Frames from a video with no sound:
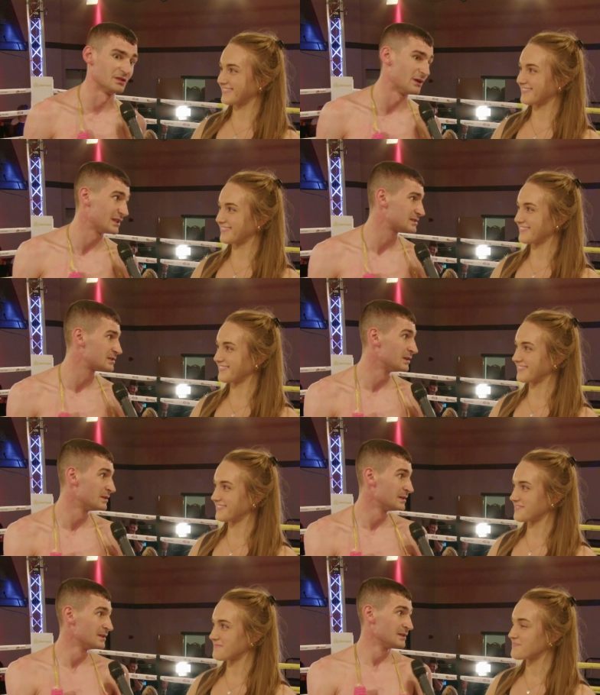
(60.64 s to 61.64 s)
Speaker 1: the best.
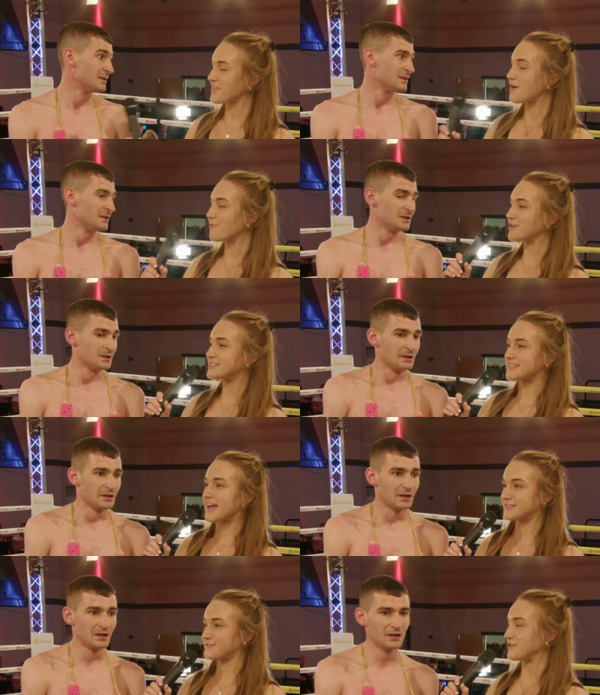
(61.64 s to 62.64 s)
Speaker 2: What's
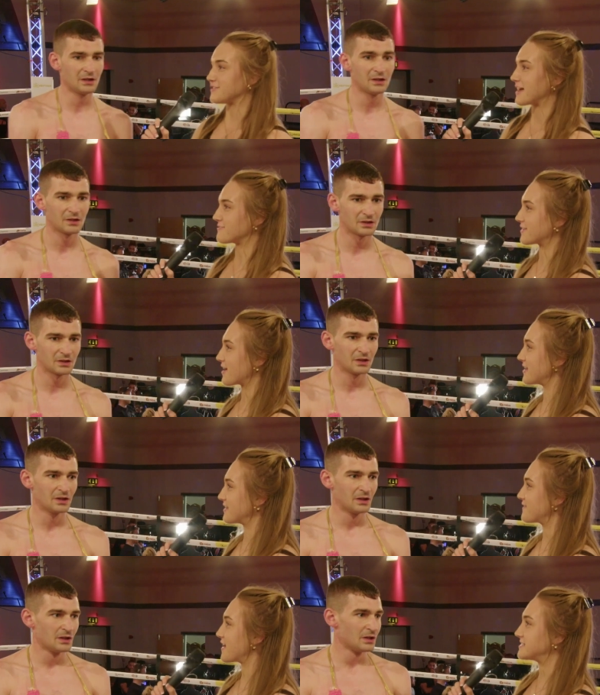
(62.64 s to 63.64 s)
next for you then
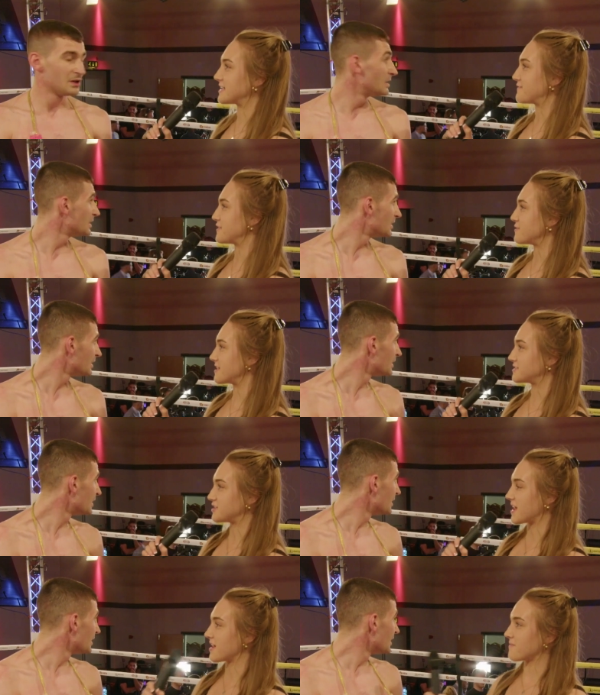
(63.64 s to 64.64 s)
regarding fighting for you this
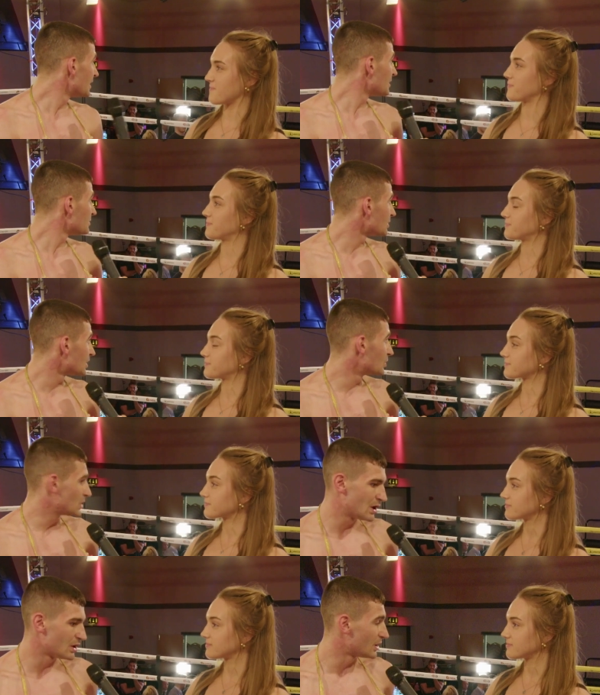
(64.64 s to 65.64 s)
year?
Speaker 1: Well,
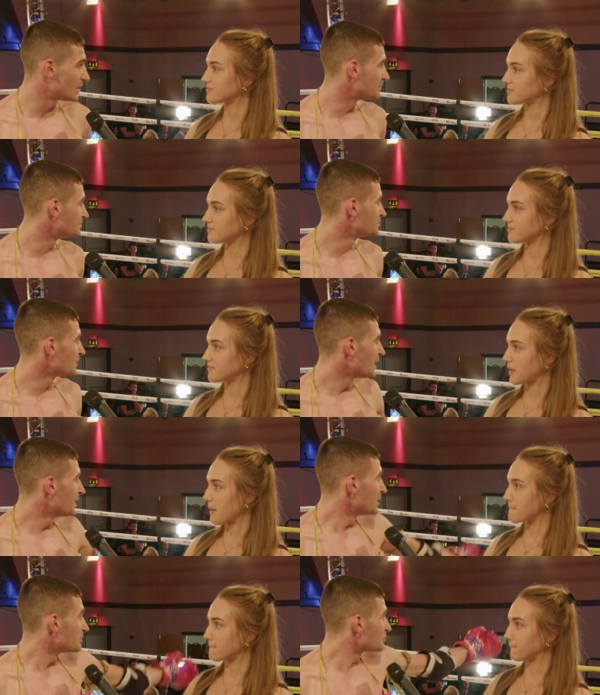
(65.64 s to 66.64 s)
um,
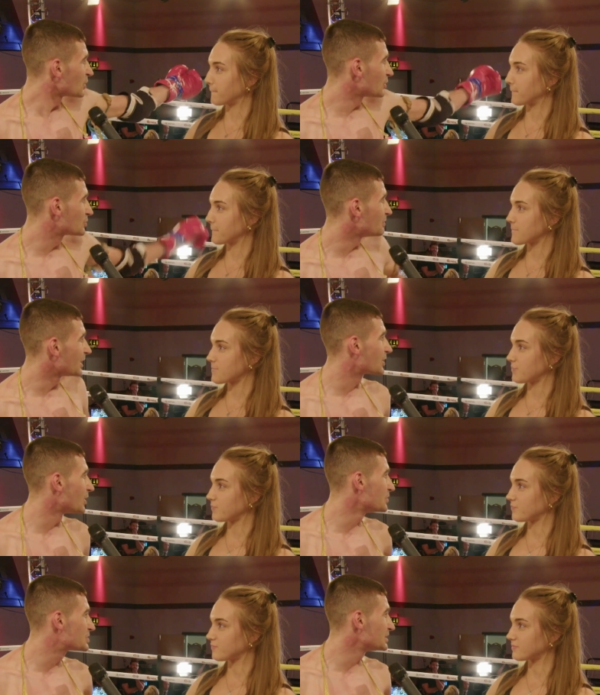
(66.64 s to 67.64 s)
talk to my
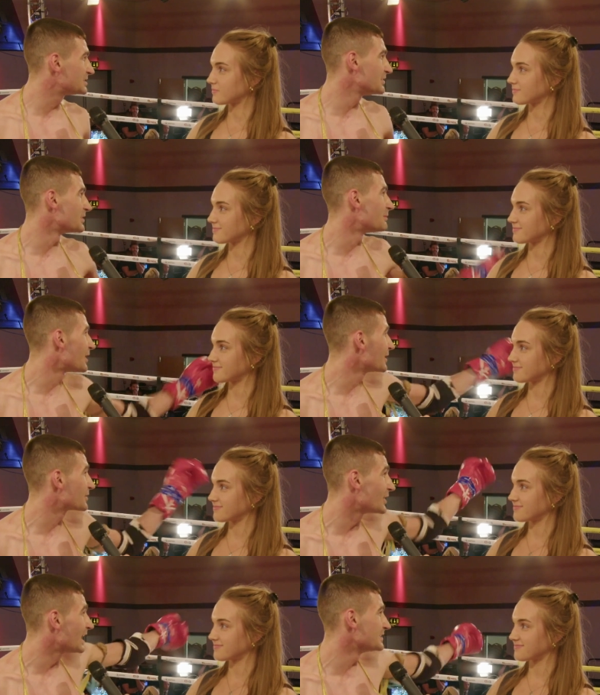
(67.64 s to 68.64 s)
coaches, either Mike
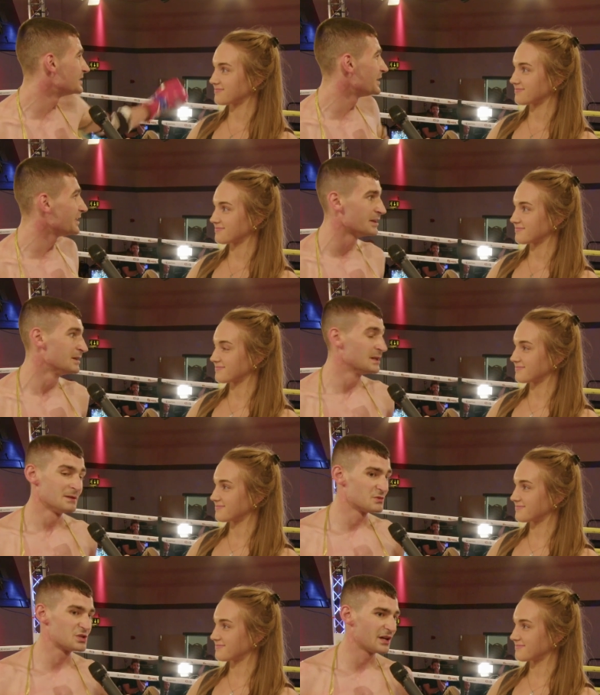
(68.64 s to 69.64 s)
or Andy,
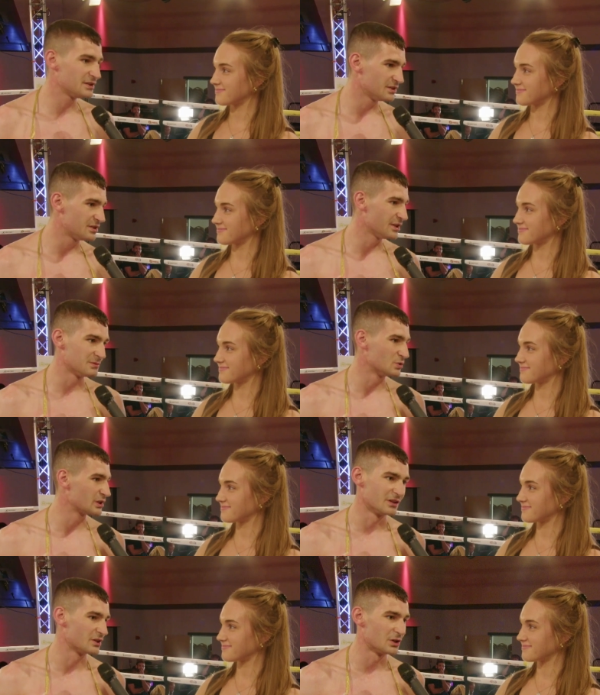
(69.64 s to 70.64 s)
JD team, we
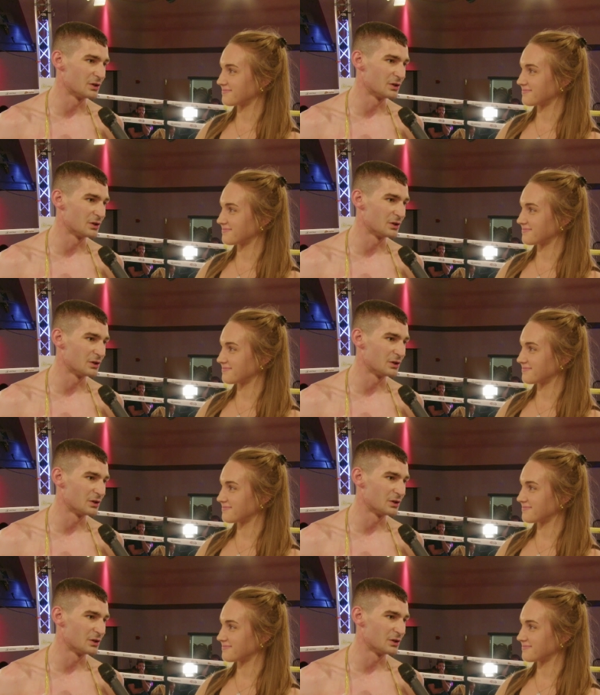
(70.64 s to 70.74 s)
can go